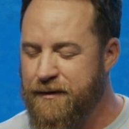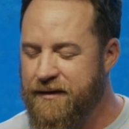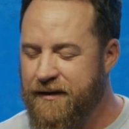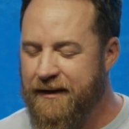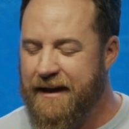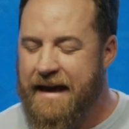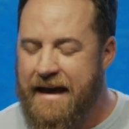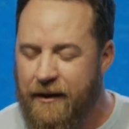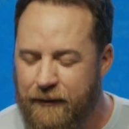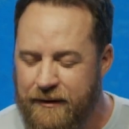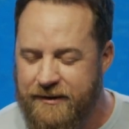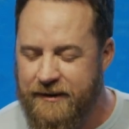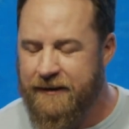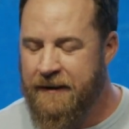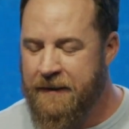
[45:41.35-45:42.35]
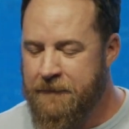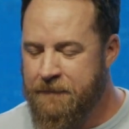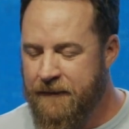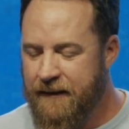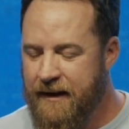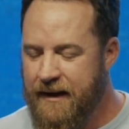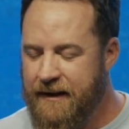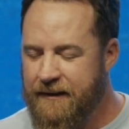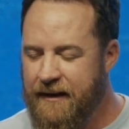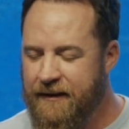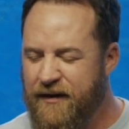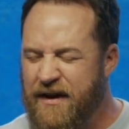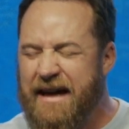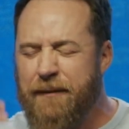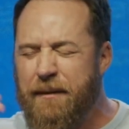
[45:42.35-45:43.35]
with the language and, and,
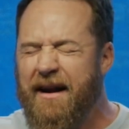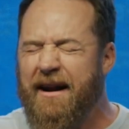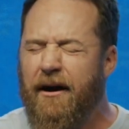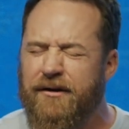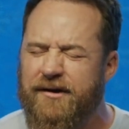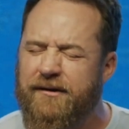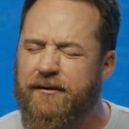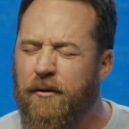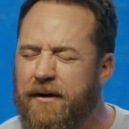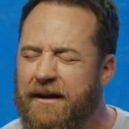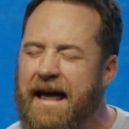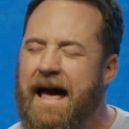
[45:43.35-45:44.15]
and thinking about our story.